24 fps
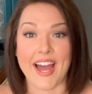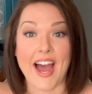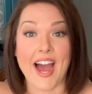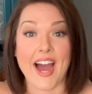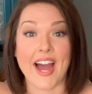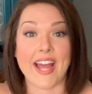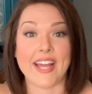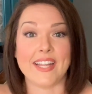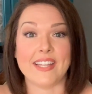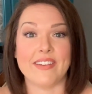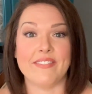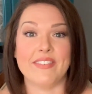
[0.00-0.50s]

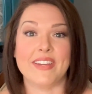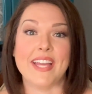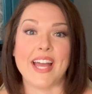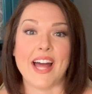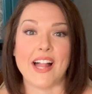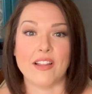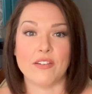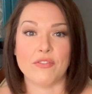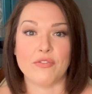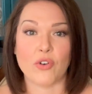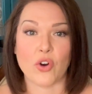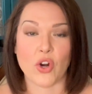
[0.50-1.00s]
I live in
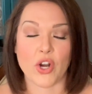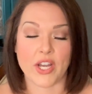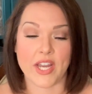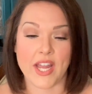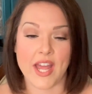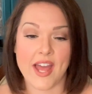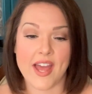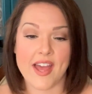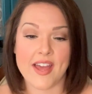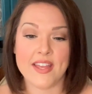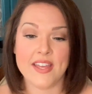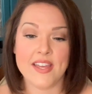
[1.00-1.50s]

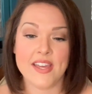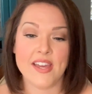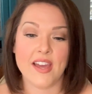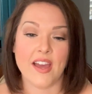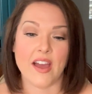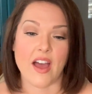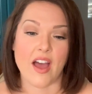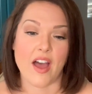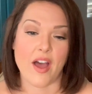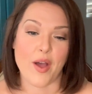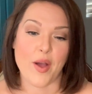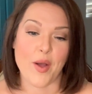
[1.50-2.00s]
California,
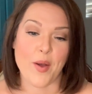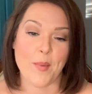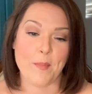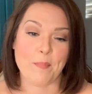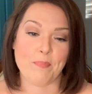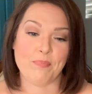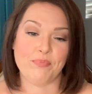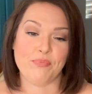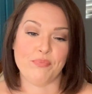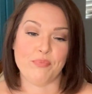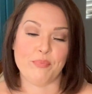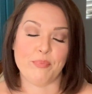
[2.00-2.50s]

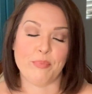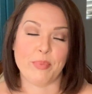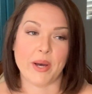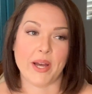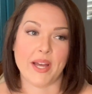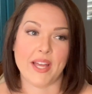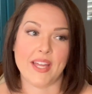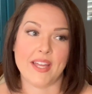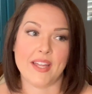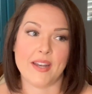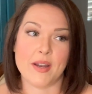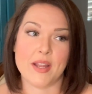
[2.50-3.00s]

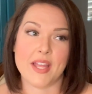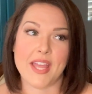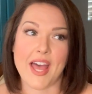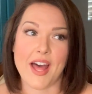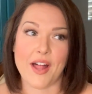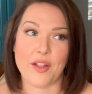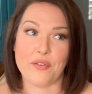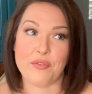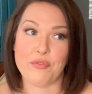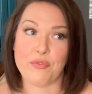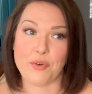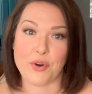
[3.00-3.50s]
but
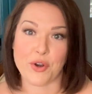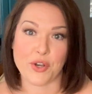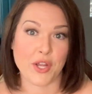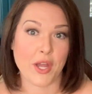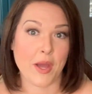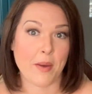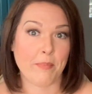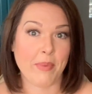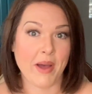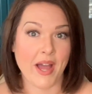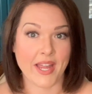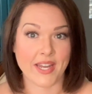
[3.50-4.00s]

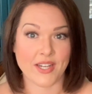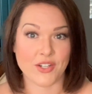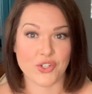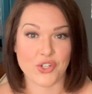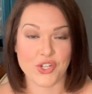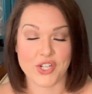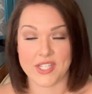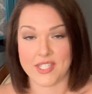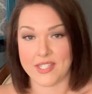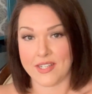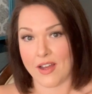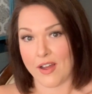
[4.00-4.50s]
California pine
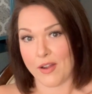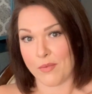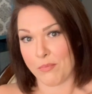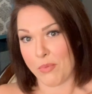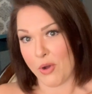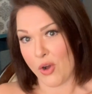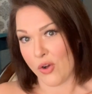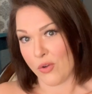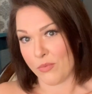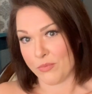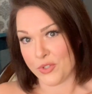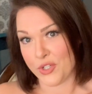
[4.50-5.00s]
trees, not
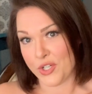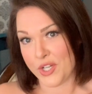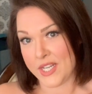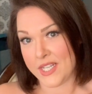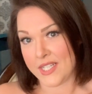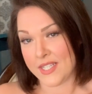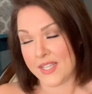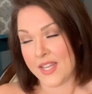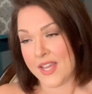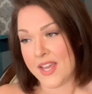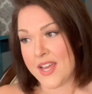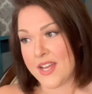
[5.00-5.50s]
palm
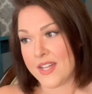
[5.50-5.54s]
trees.